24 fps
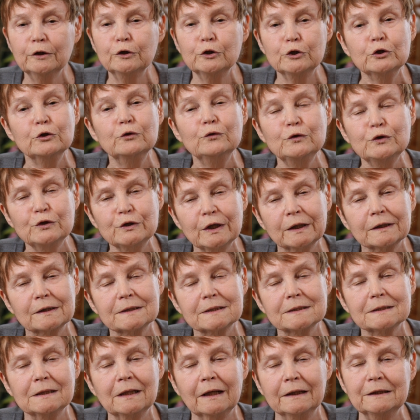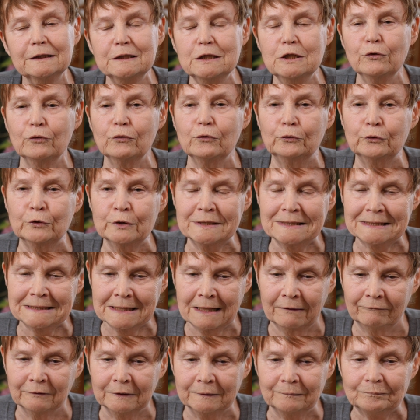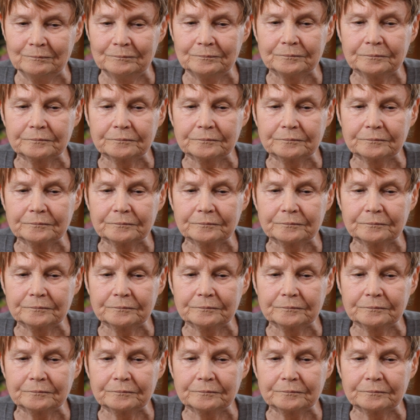June 6, 1937.